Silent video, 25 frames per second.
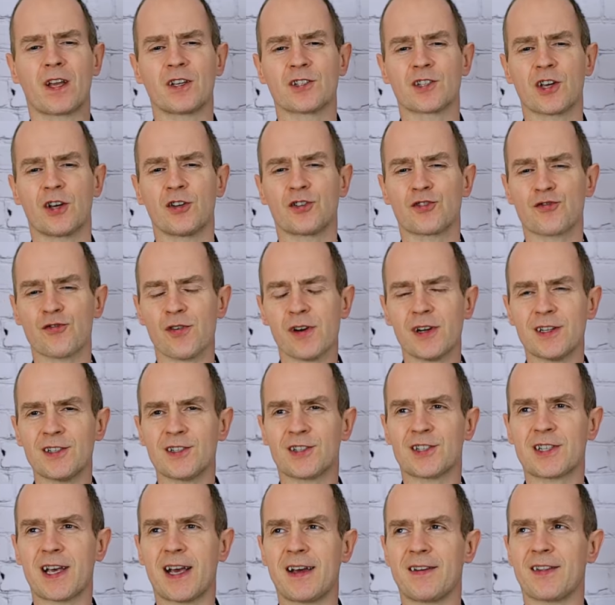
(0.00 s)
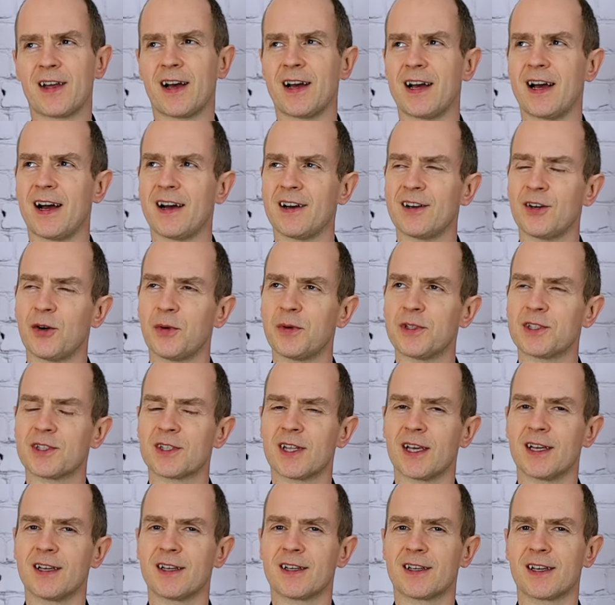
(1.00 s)
So try and say that. I always
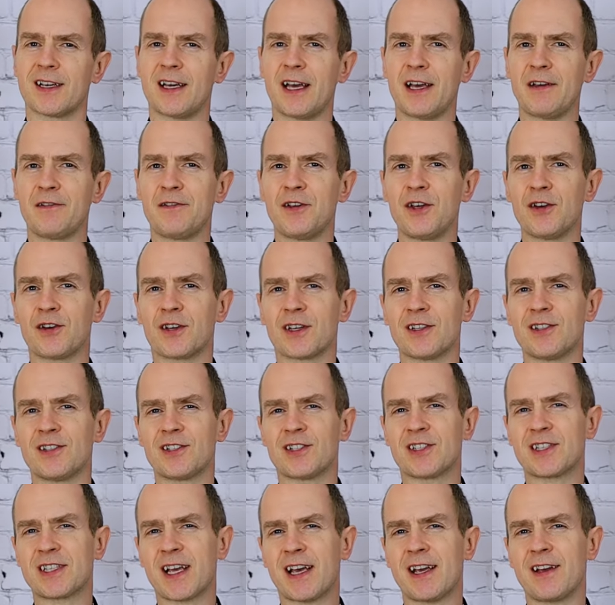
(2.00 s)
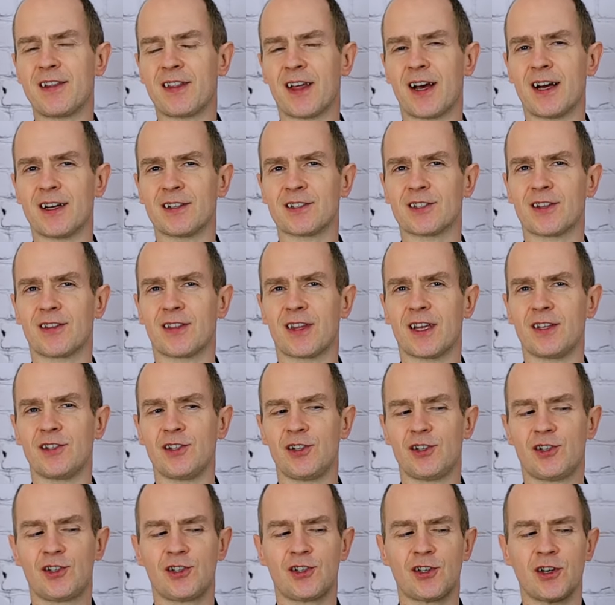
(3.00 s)
think if you can say that, then
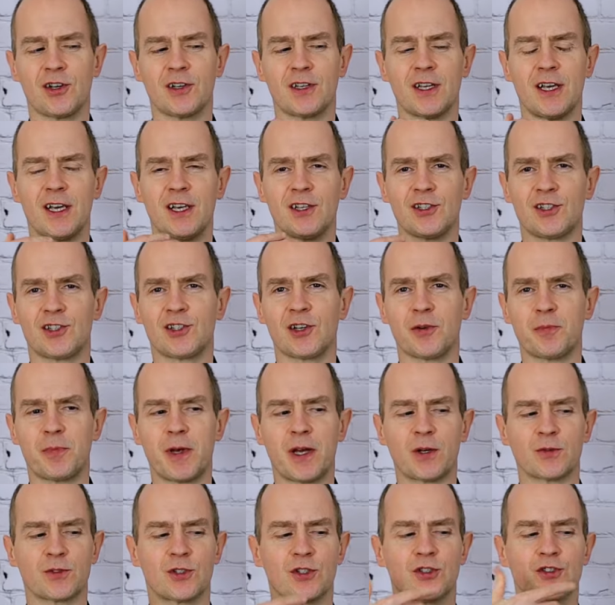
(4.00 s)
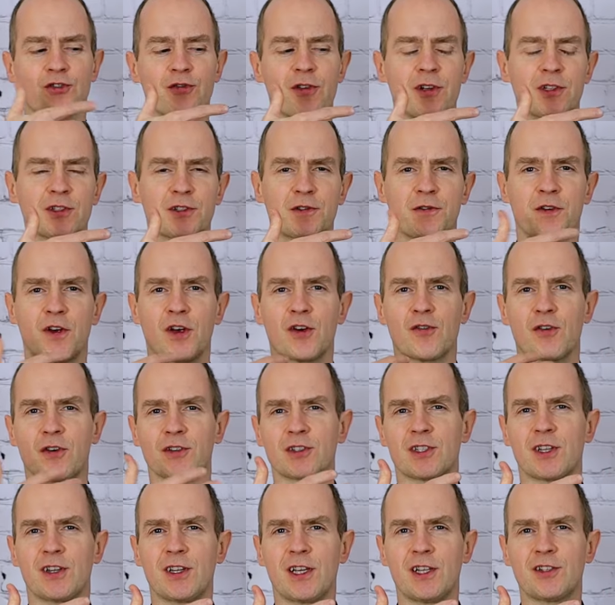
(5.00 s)
you should, it should be able to transfer
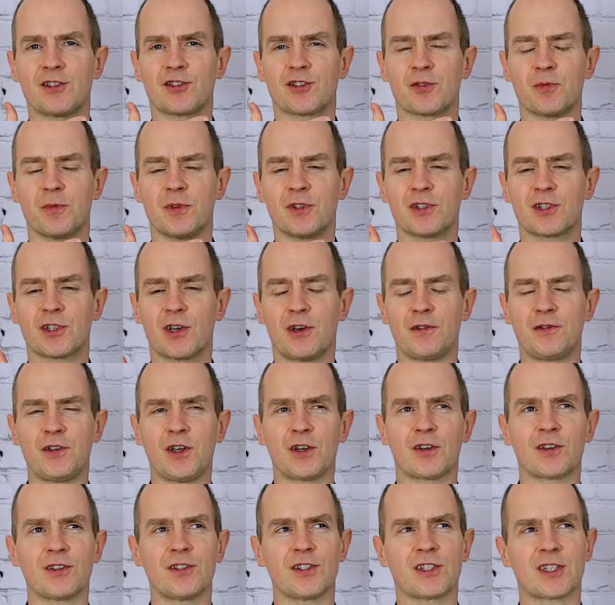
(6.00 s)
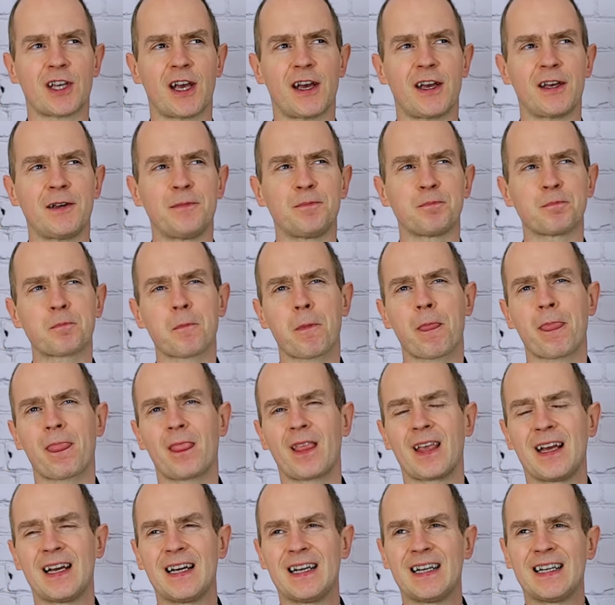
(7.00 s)
onto the instrument. So if you can say
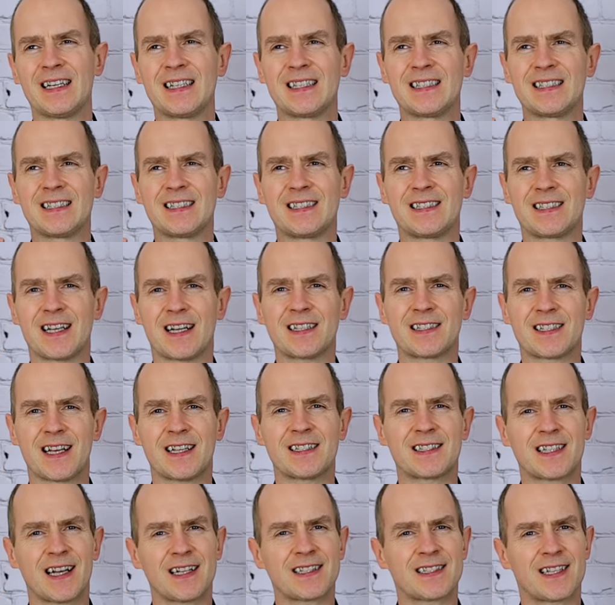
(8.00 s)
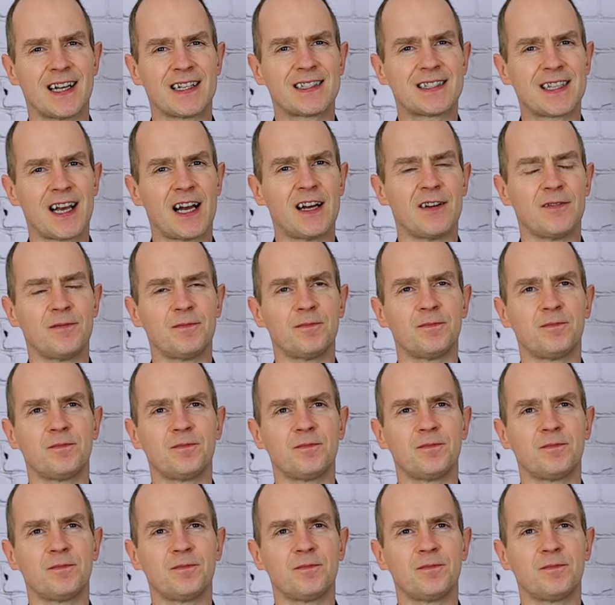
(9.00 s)
ta ta ta ta ta